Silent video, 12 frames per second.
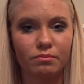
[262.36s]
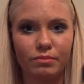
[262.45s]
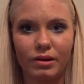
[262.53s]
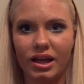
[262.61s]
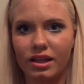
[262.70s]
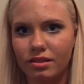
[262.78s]

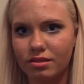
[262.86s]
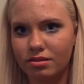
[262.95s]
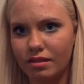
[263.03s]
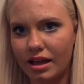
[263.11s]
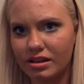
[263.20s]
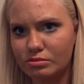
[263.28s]
But
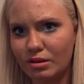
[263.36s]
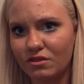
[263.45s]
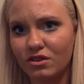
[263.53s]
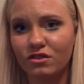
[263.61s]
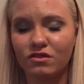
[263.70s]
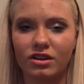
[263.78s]
that is my
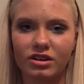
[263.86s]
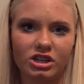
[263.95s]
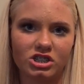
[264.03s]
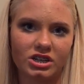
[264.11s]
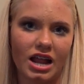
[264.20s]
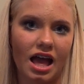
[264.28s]
favorite
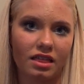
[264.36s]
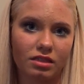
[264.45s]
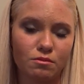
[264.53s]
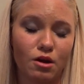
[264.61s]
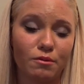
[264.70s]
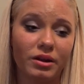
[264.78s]
foundation at
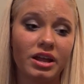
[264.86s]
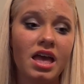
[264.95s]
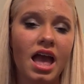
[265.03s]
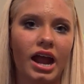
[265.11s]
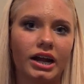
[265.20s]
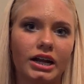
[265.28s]
the moment,
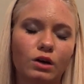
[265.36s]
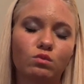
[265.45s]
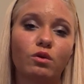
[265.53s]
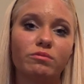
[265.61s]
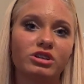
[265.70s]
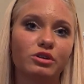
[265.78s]
and I
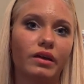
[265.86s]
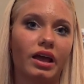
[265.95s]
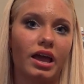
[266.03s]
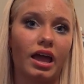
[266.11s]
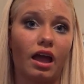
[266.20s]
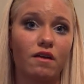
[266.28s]
will be doing
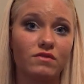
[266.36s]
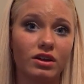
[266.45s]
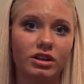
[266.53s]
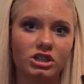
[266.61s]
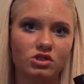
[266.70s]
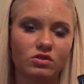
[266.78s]
a
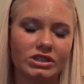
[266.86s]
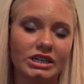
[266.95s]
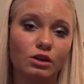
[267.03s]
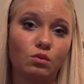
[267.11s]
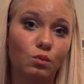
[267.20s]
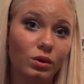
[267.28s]
foundation
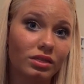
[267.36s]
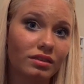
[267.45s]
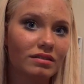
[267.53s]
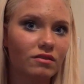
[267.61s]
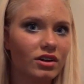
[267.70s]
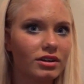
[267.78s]
routine with
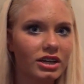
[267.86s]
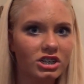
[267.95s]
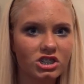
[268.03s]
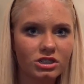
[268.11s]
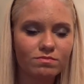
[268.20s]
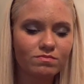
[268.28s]
this
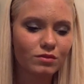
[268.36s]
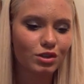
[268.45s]
foundation,